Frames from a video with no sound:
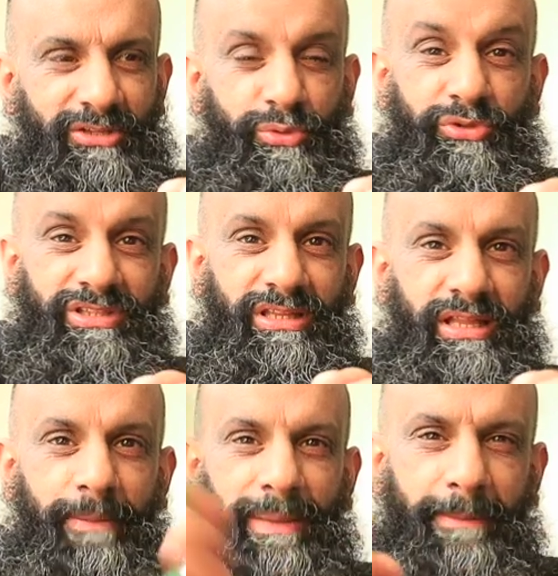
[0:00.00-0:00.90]
was in
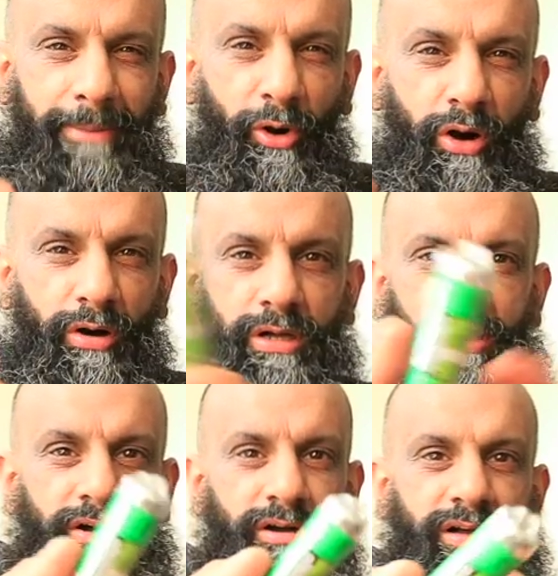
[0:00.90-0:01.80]
the big pot
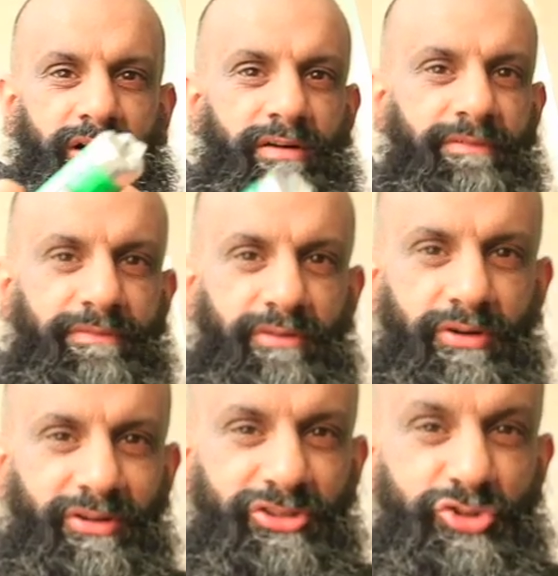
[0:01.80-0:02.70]
of
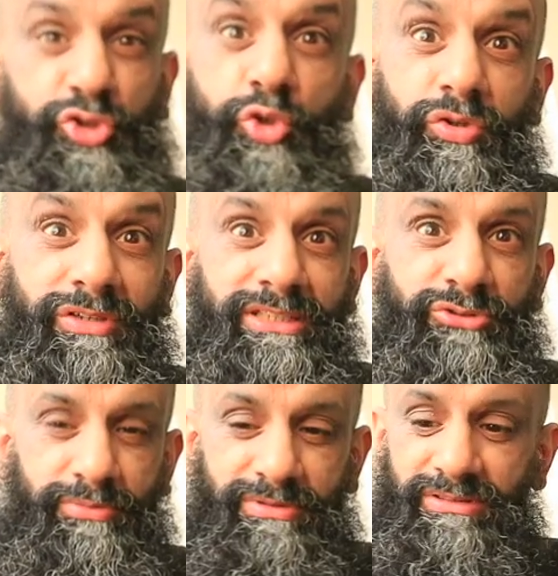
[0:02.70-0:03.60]
all the sugary
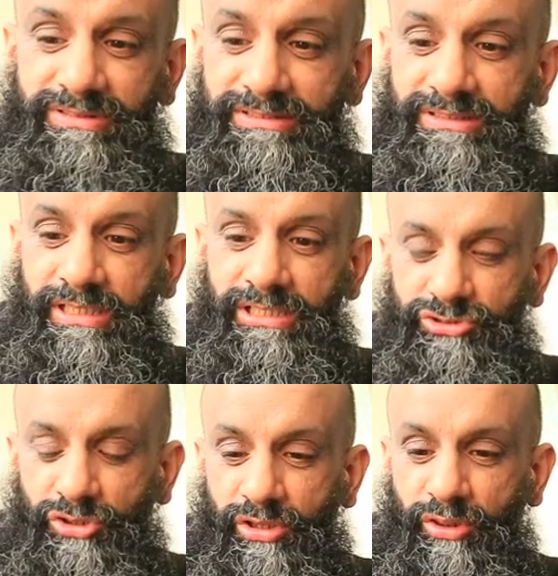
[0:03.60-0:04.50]
substances.
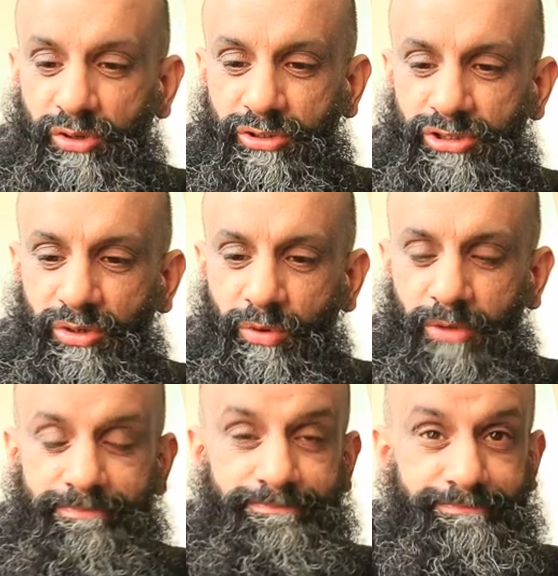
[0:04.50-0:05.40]
So I thought, you know what?